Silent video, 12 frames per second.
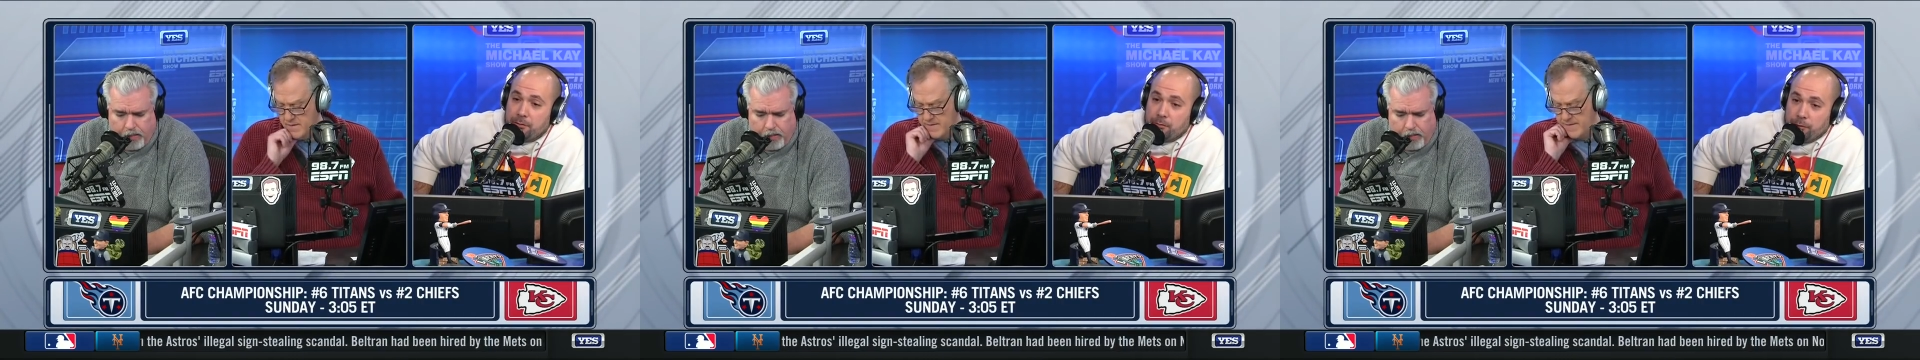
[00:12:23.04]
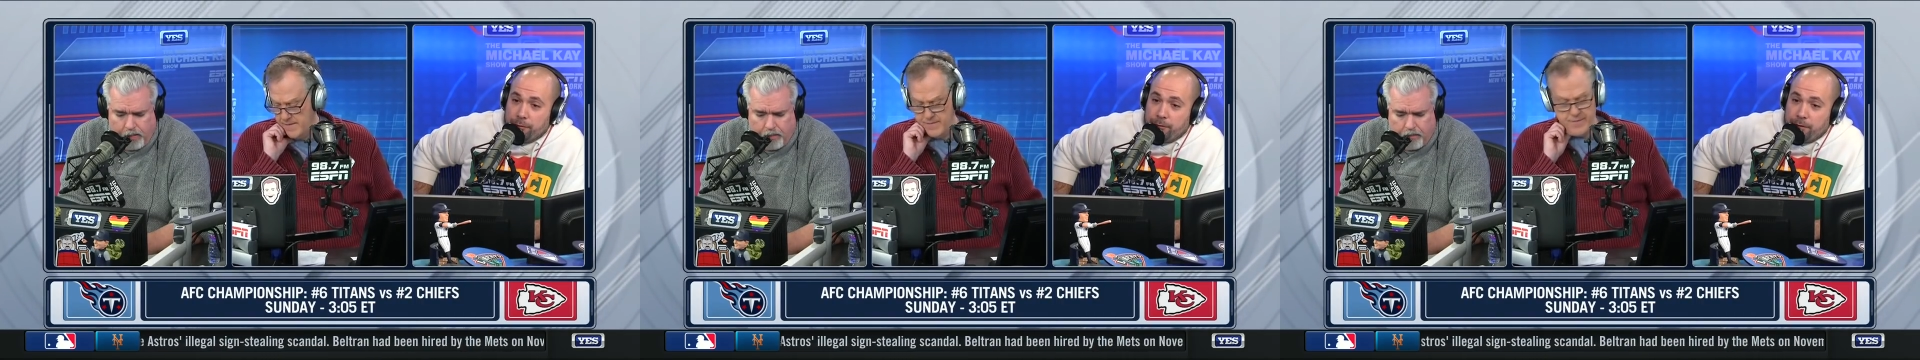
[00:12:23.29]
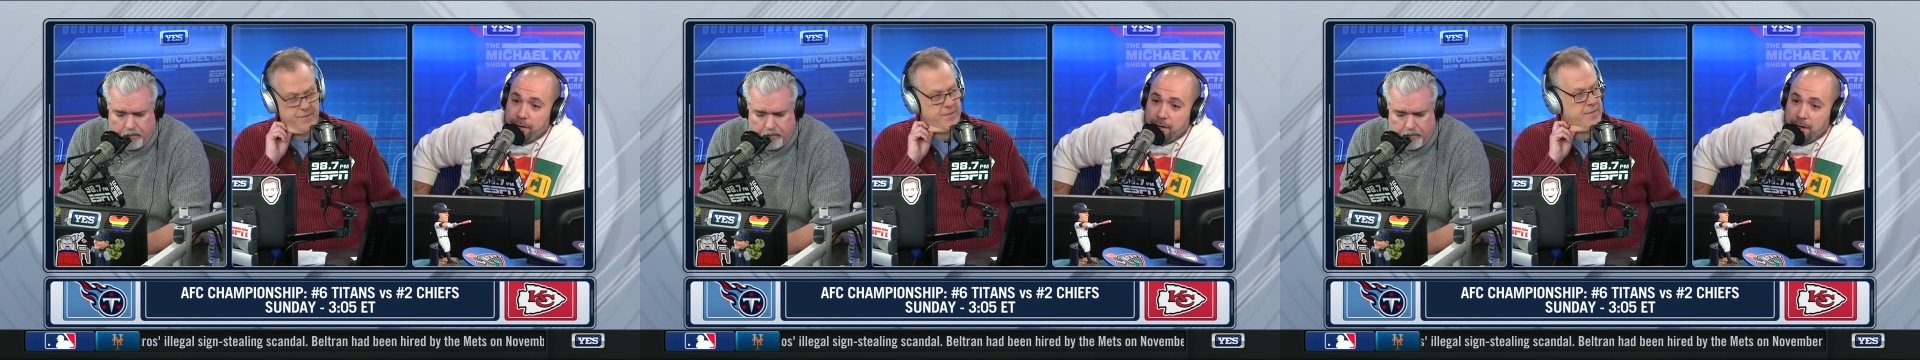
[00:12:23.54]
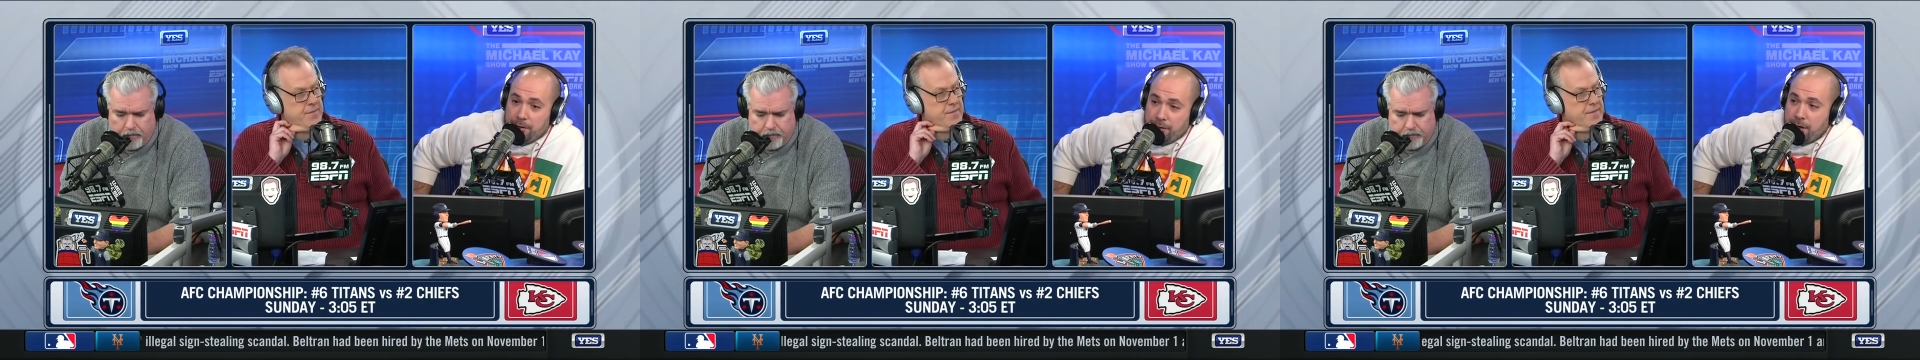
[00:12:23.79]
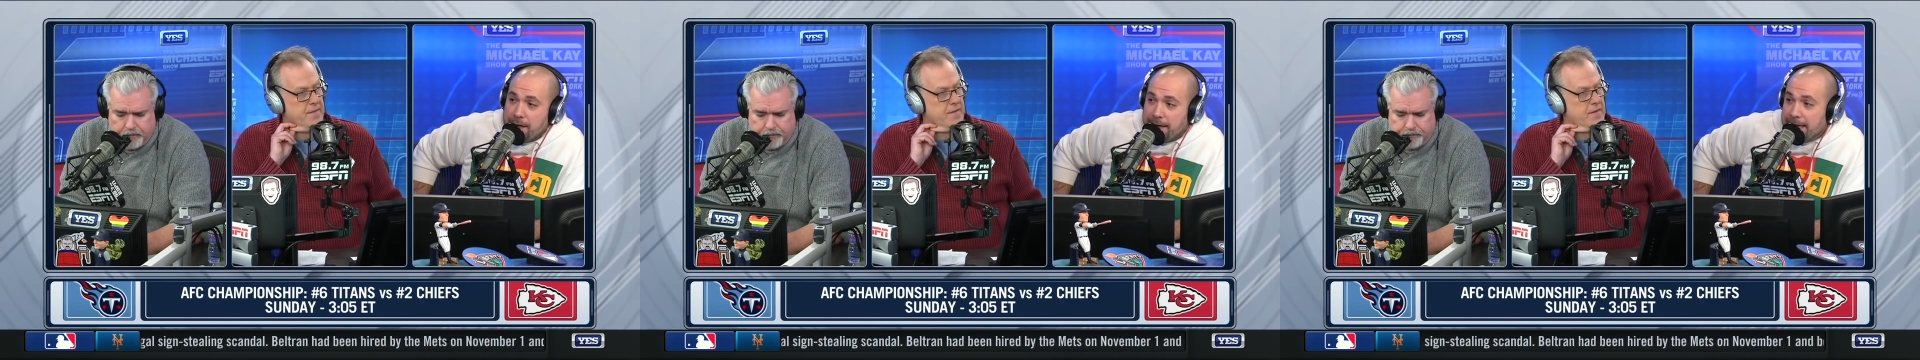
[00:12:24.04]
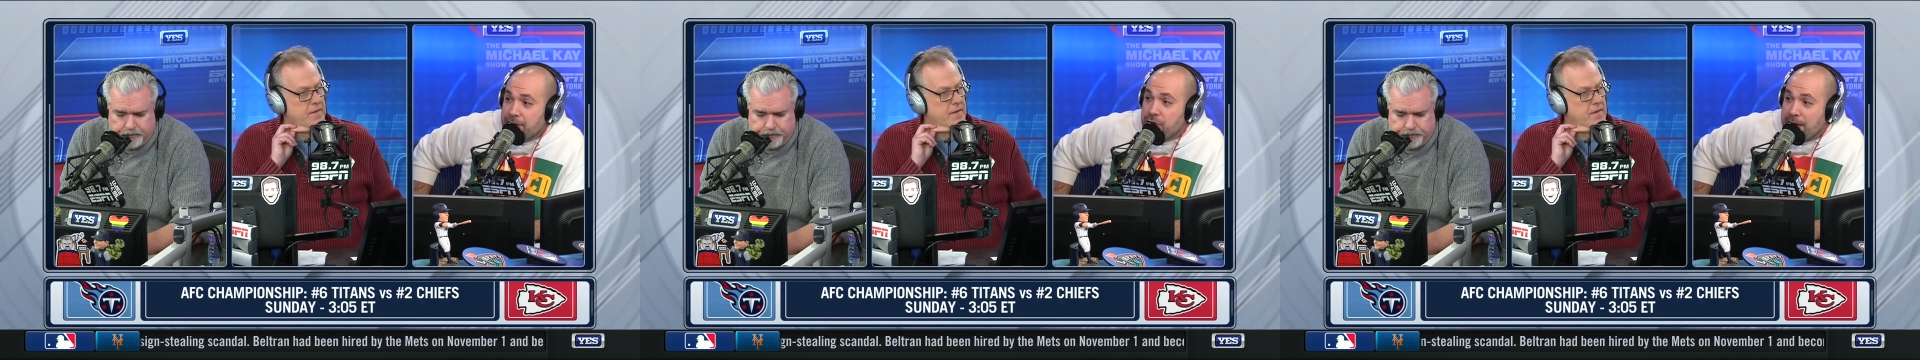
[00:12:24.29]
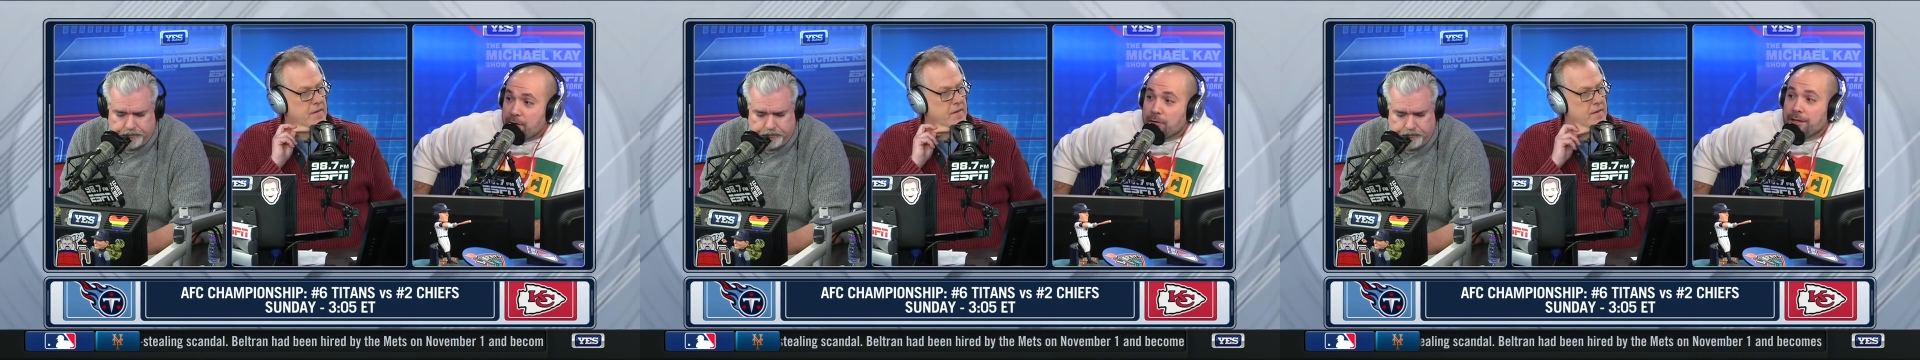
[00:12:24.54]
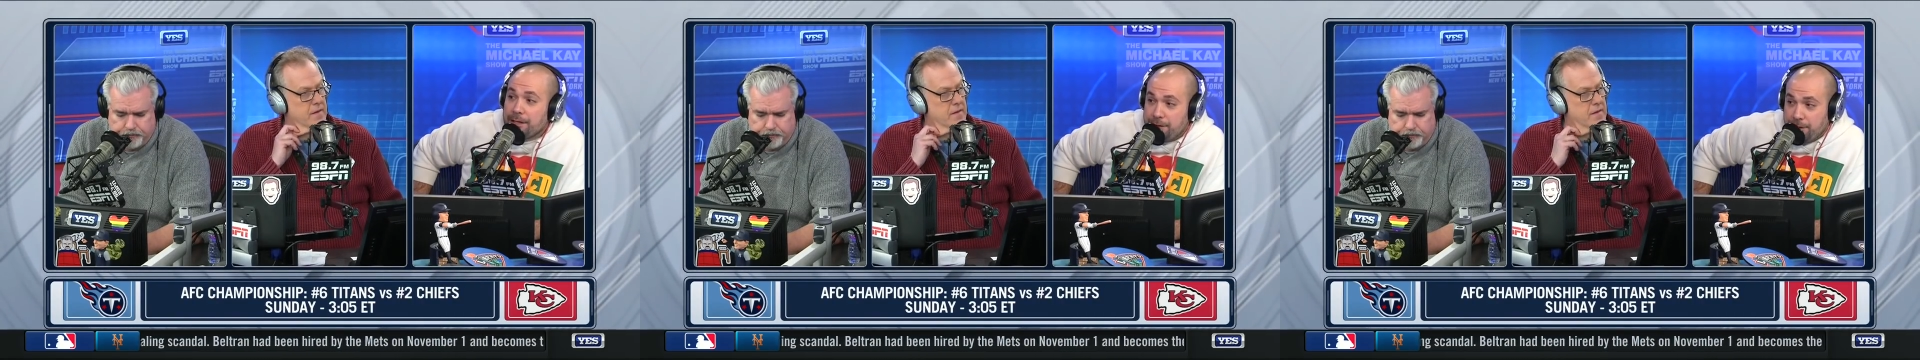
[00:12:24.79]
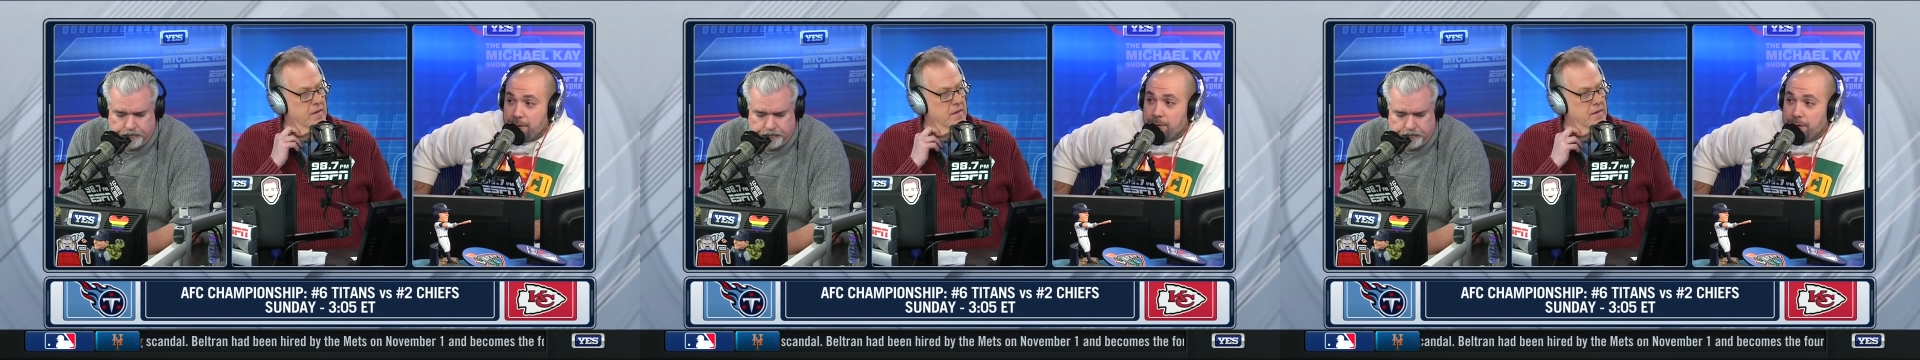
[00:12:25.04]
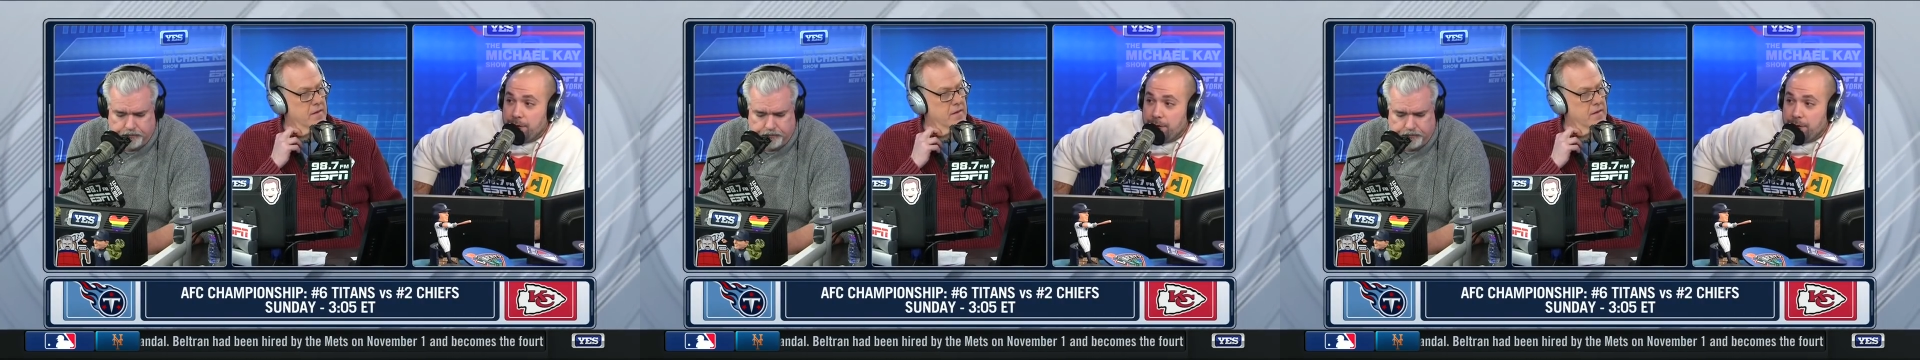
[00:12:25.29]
Speaker 1: root for the underdog, and I generally do.